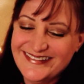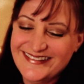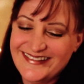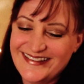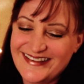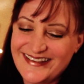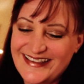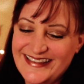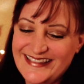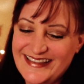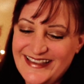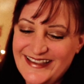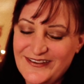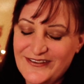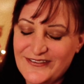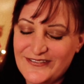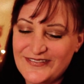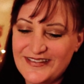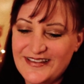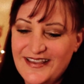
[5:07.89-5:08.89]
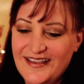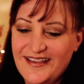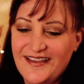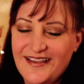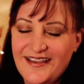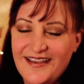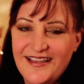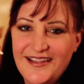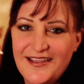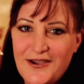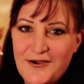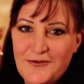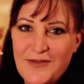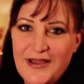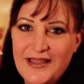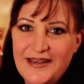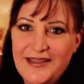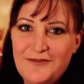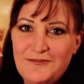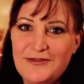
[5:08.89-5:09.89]
I got the giggles. Hello,
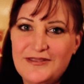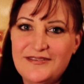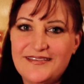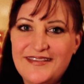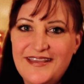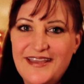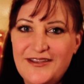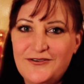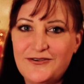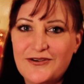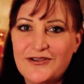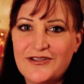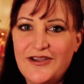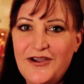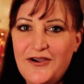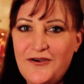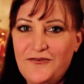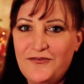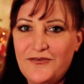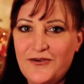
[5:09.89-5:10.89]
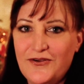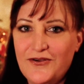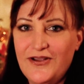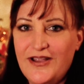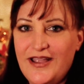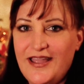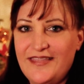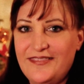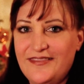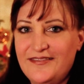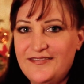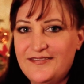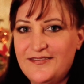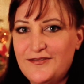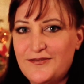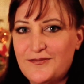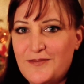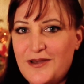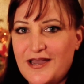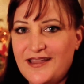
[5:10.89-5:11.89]
my name is Kendra Cofer, and this
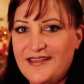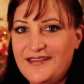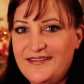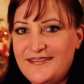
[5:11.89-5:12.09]
is my